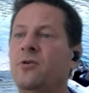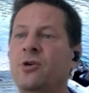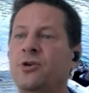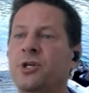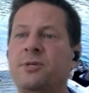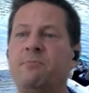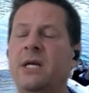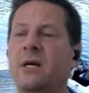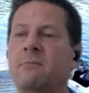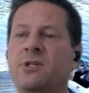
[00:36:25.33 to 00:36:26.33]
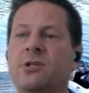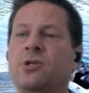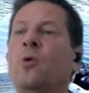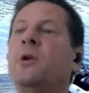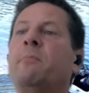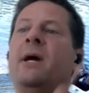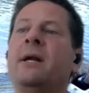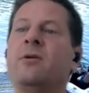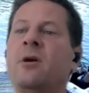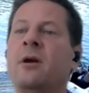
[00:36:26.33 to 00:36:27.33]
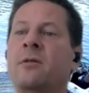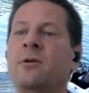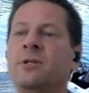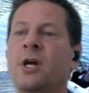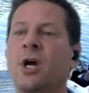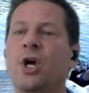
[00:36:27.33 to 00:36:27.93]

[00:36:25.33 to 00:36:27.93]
You just become so dependent on others.